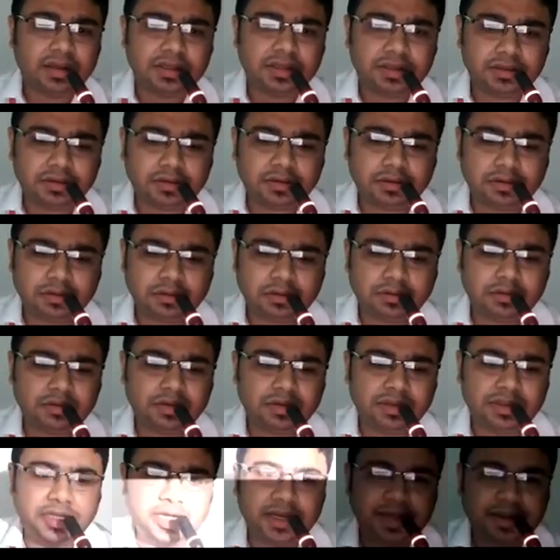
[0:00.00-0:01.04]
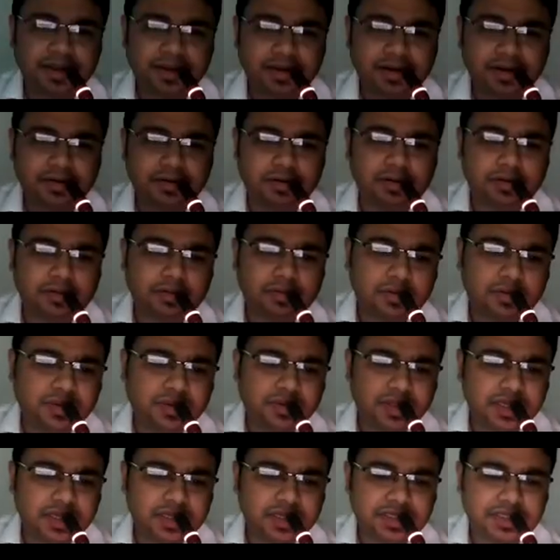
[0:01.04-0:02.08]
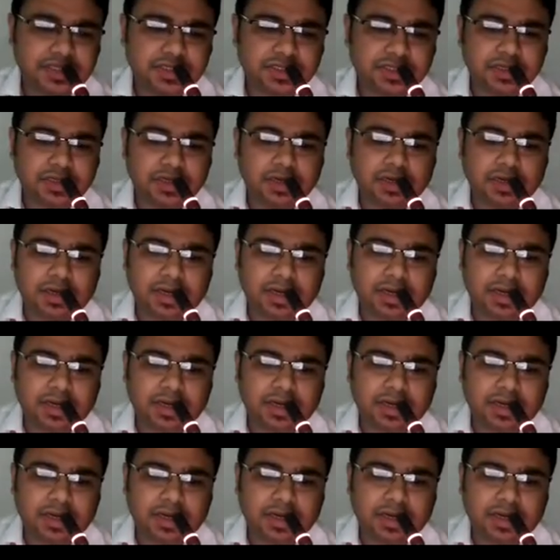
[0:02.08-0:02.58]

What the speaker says: So there, this